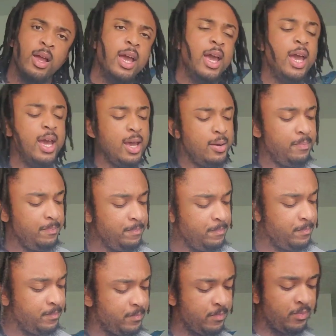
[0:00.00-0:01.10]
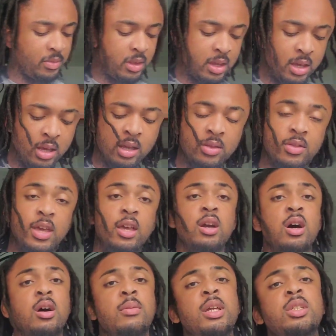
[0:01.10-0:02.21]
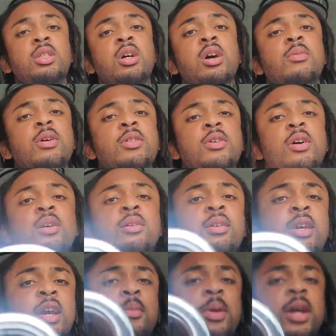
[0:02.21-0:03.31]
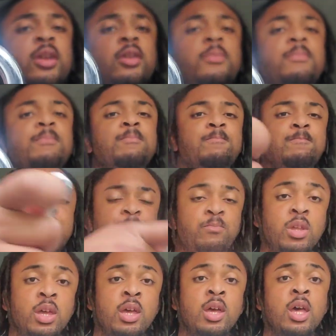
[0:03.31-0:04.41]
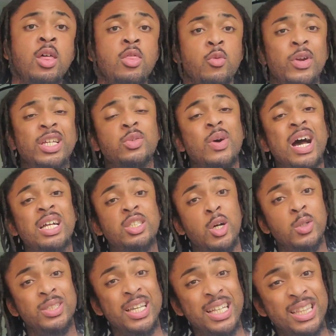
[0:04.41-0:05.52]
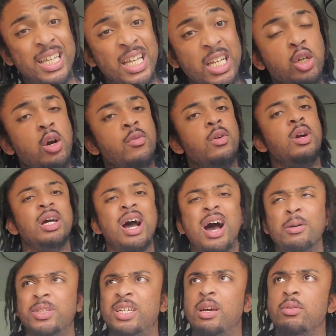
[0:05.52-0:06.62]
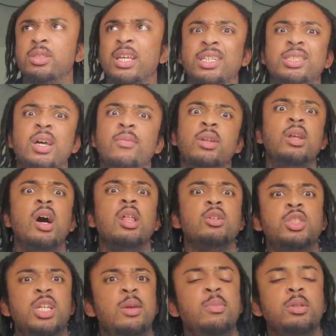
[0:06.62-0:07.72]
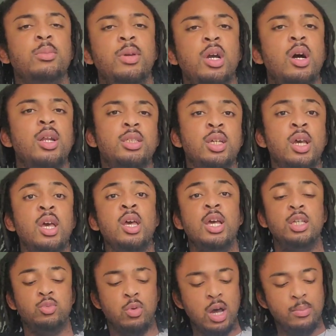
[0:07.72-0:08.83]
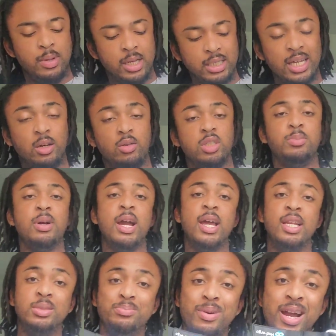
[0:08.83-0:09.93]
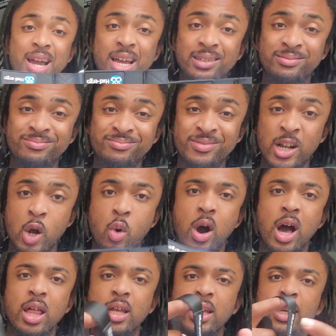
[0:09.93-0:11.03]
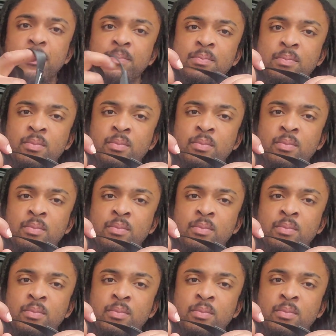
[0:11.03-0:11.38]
and each come with a carabiner. The reason why I chose to get these over an option that was like $7 cheaper, to be honest, is one, because I know this brand. This brand, quality.